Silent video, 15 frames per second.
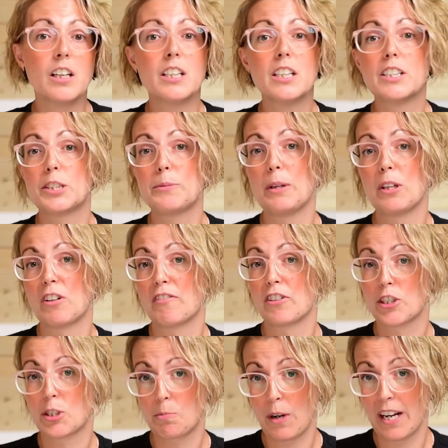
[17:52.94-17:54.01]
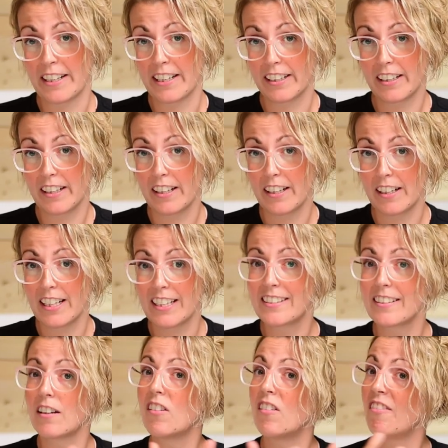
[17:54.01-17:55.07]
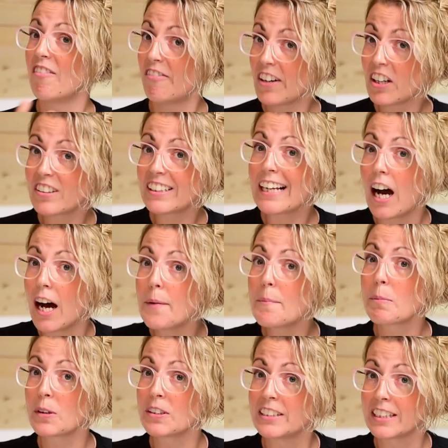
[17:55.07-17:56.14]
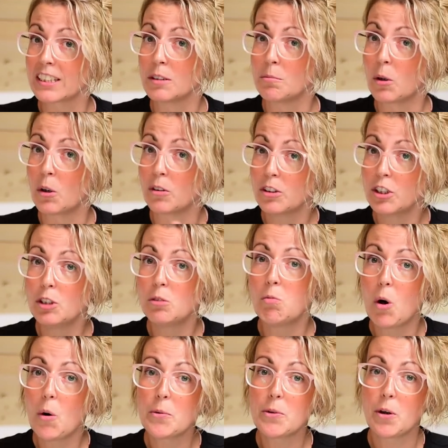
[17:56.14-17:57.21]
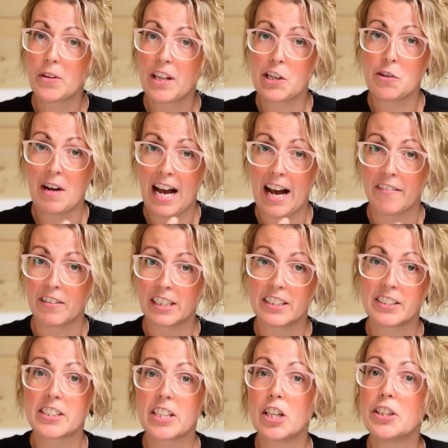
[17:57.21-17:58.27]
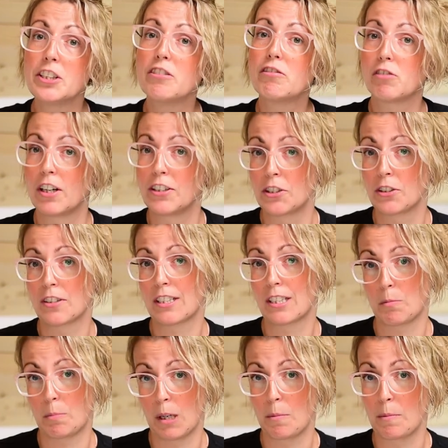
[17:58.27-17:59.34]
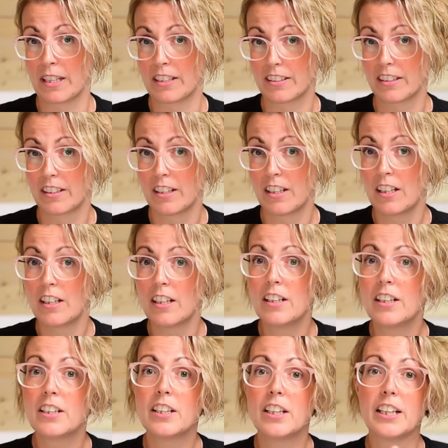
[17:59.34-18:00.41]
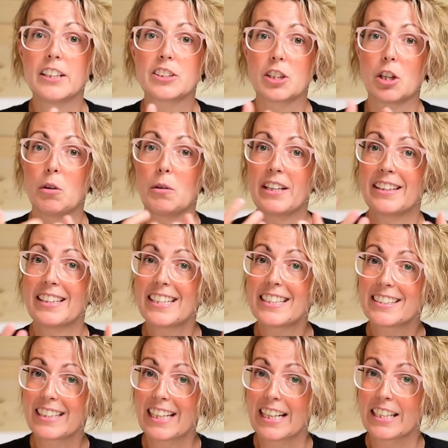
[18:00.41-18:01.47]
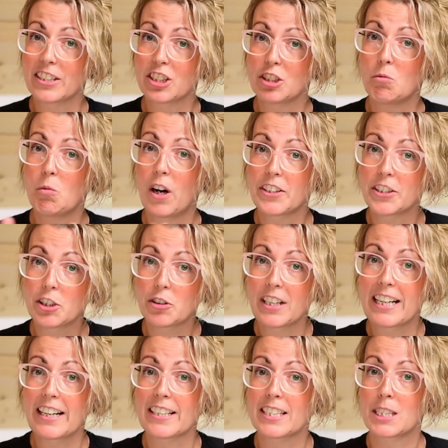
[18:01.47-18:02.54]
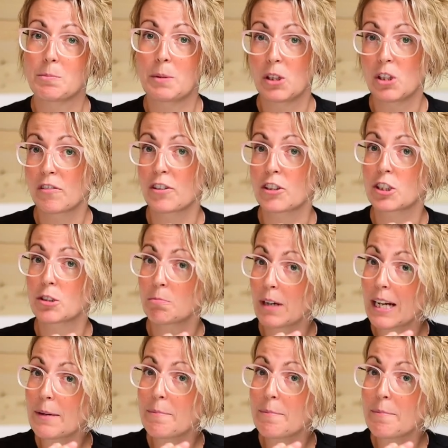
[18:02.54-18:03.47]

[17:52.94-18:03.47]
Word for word: Spillover spreading is fairly unpredictable. You won't know that you have it until you've run your experiment. And so in this case, you want to create a spillover spread